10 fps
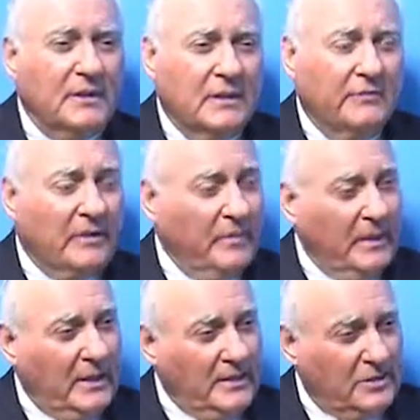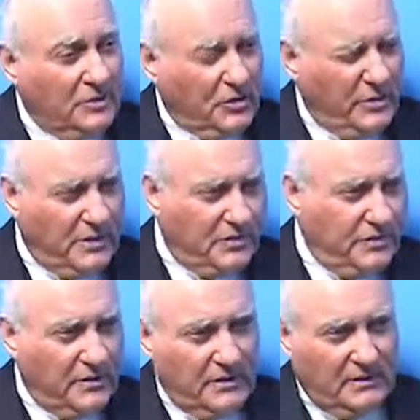Giving a bile acid
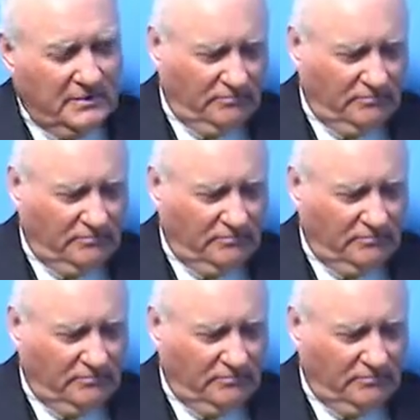sequestrant